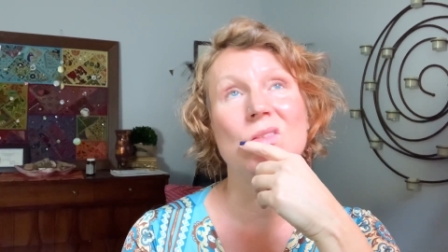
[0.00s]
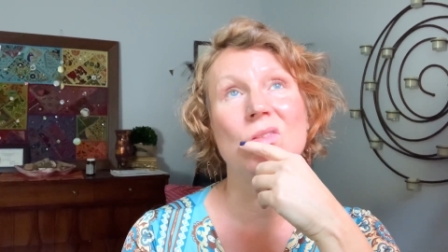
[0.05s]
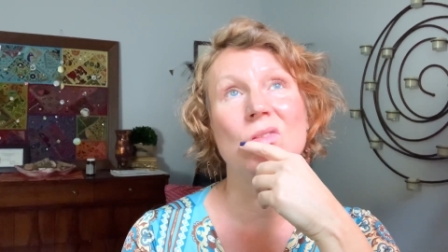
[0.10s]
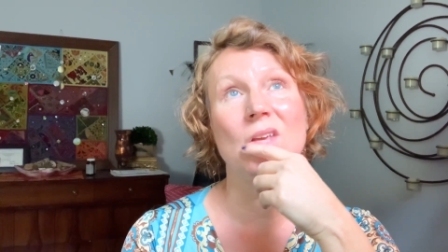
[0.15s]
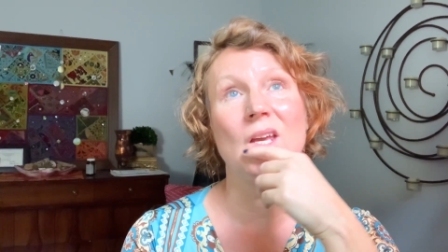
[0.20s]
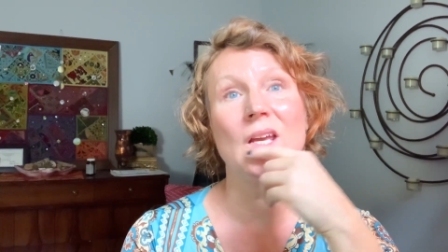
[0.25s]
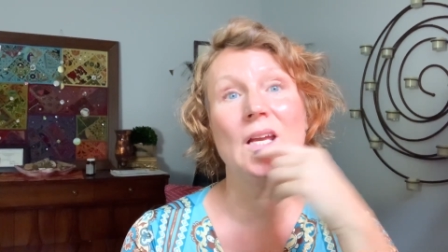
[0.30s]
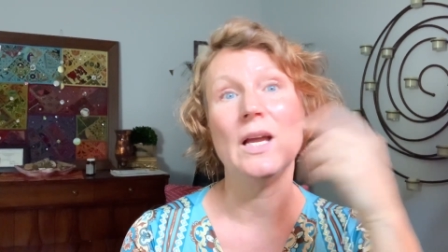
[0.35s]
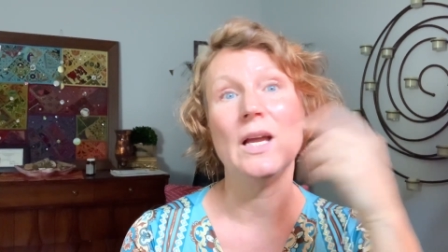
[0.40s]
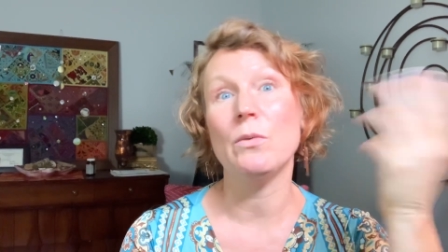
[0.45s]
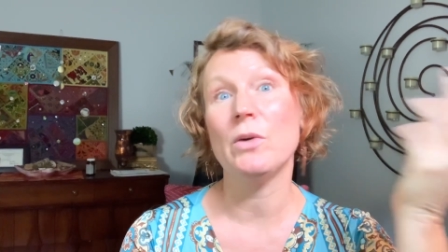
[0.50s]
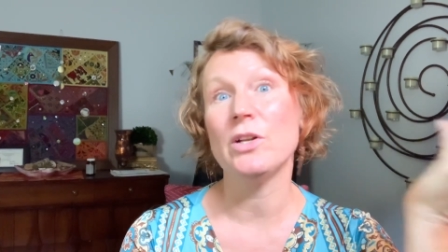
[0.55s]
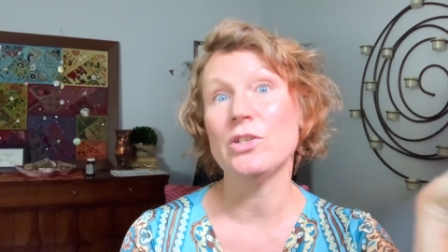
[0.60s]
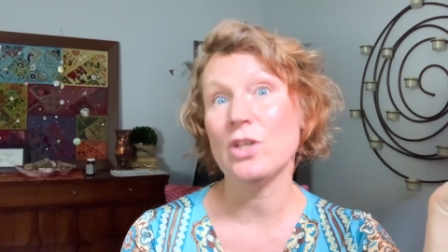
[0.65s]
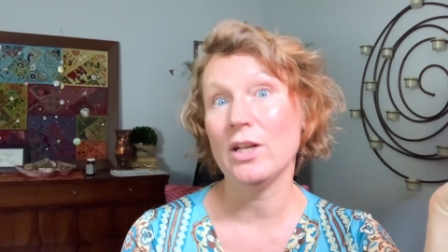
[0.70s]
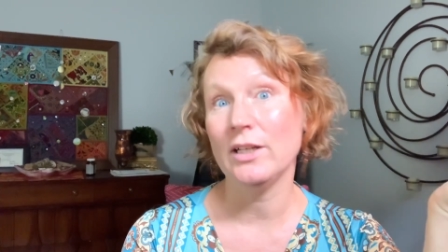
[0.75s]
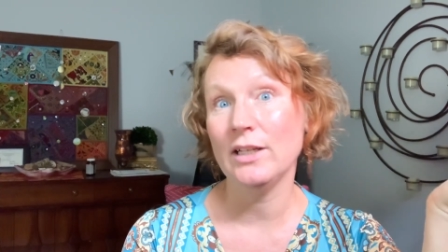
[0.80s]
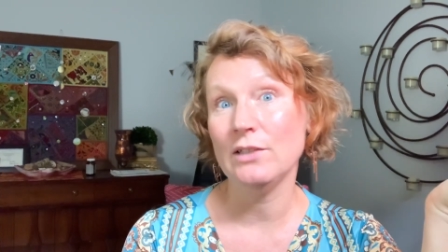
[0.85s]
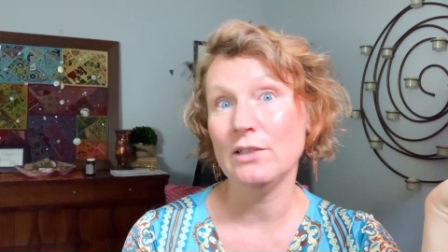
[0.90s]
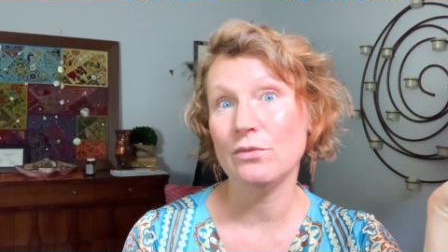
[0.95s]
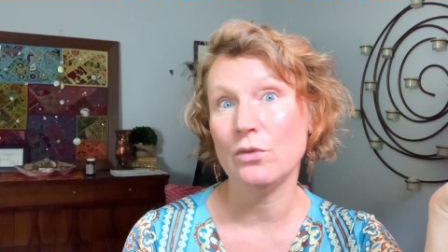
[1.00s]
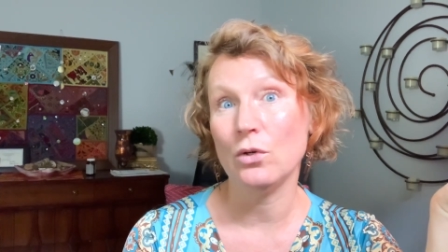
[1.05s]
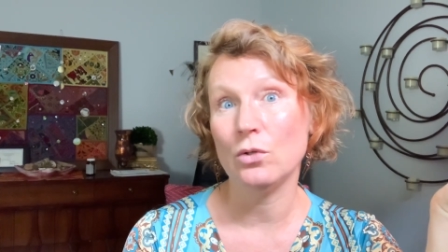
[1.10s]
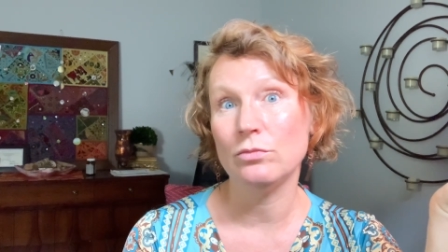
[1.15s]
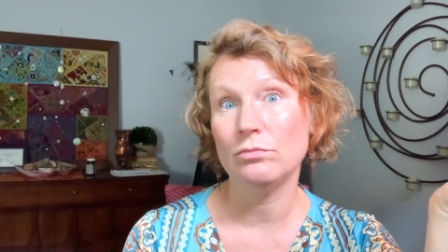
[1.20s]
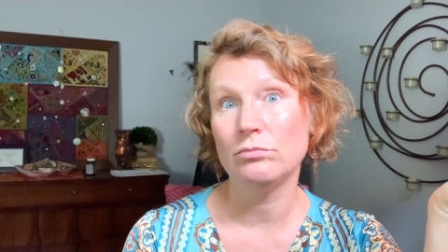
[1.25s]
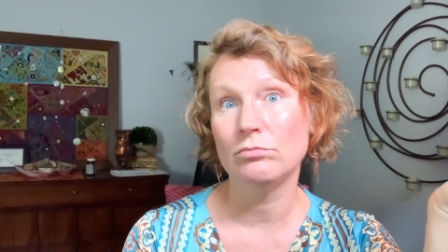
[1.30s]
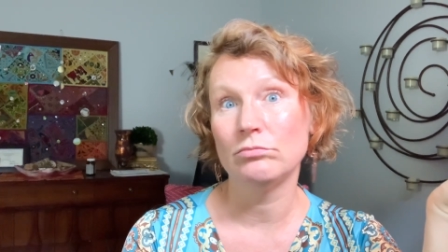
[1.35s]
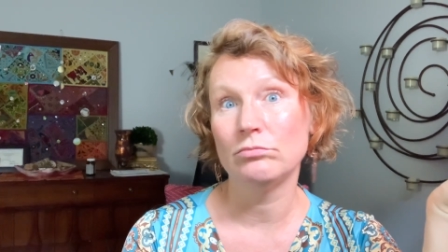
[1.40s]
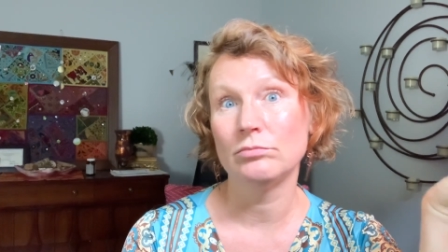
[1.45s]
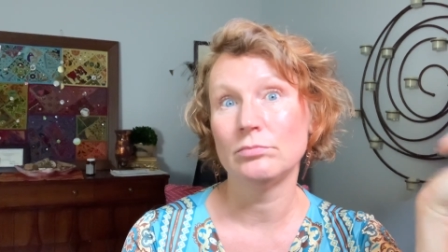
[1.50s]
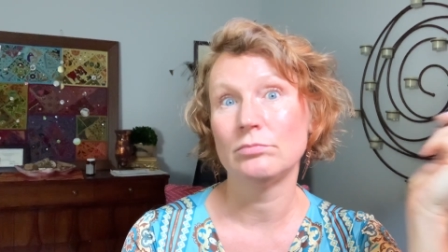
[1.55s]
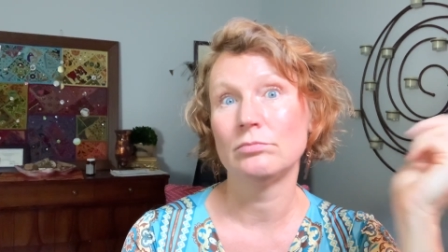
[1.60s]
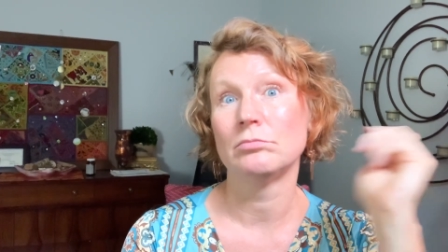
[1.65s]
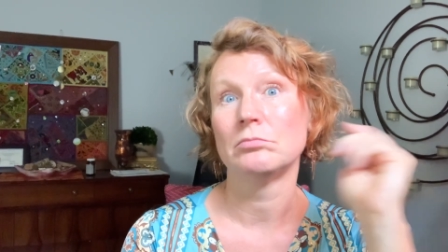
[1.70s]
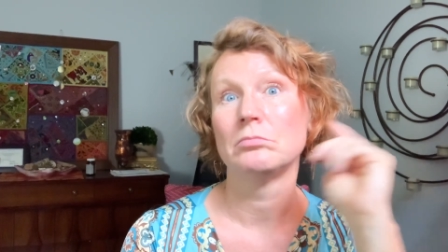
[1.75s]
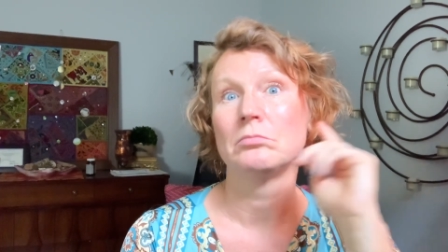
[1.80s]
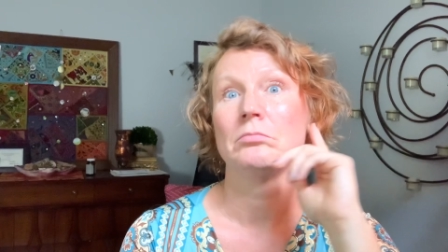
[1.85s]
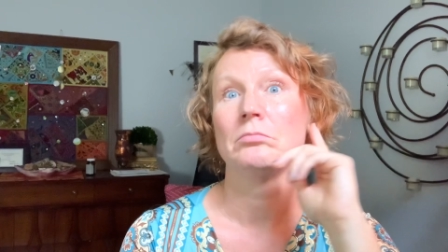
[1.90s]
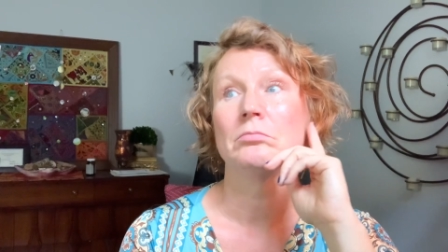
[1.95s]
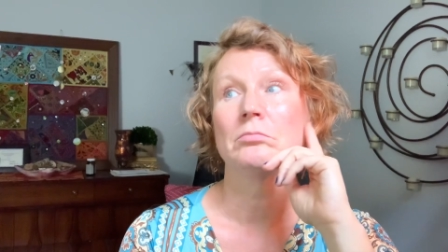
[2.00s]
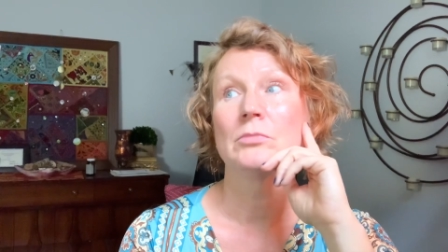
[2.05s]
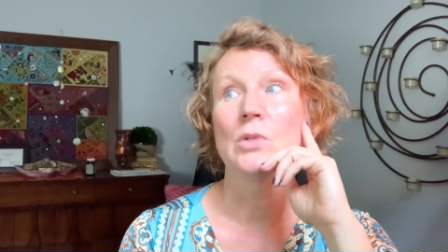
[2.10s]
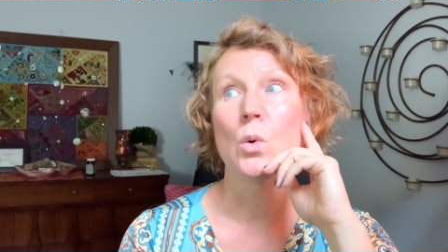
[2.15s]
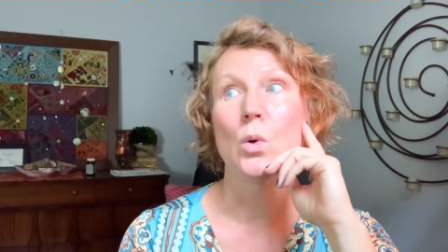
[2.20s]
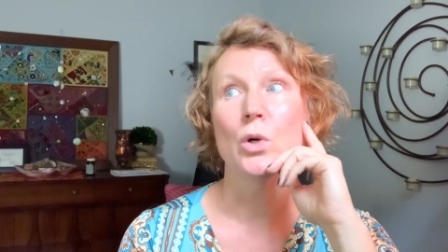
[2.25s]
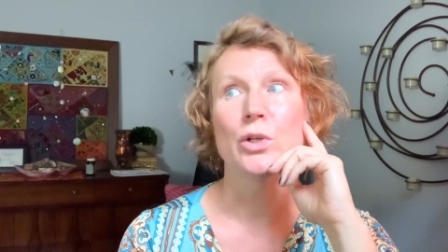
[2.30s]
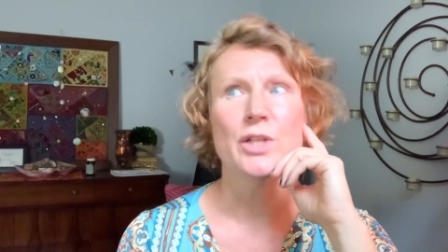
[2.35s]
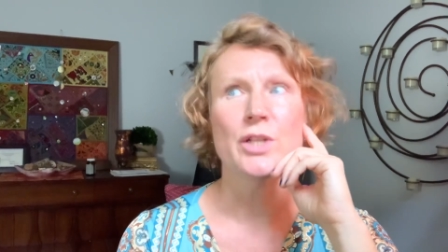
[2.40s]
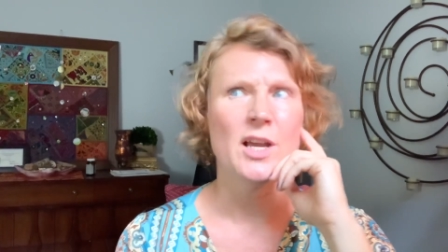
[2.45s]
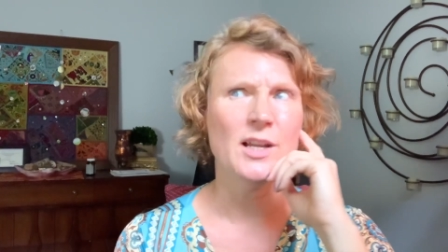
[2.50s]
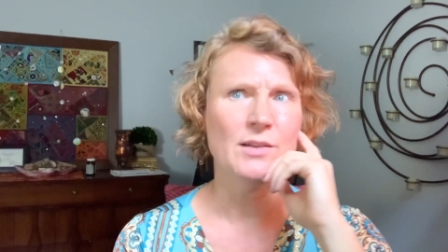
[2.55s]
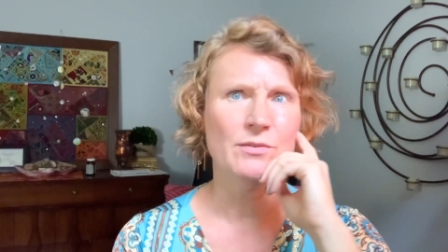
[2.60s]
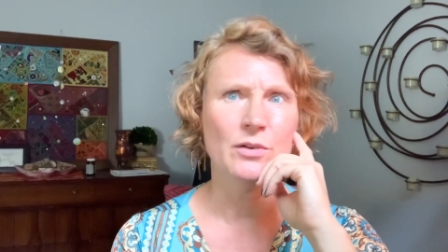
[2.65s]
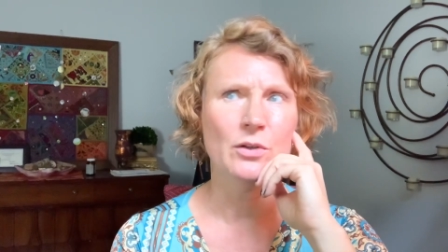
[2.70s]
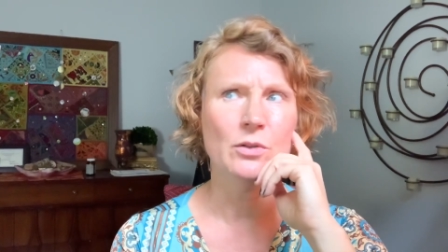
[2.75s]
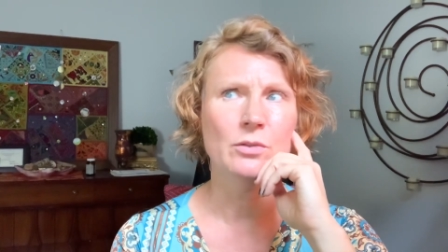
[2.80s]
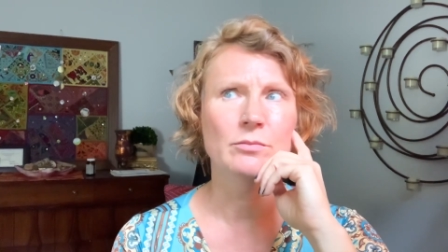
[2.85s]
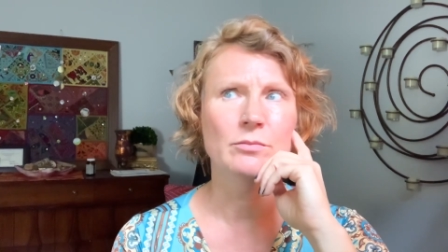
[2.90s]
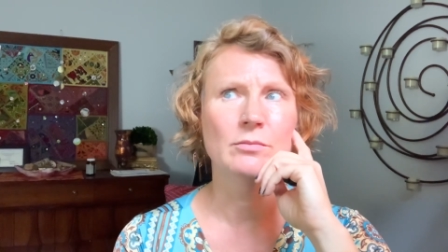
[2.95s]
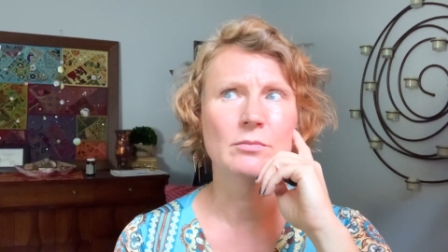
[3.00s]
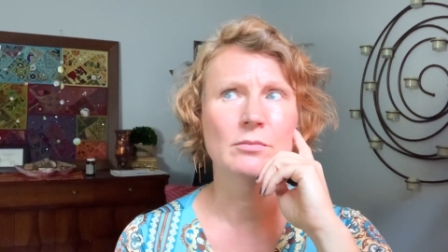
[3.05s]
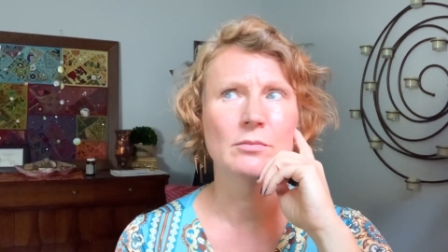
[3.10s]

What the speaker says: think I want Chinese food or Thai food.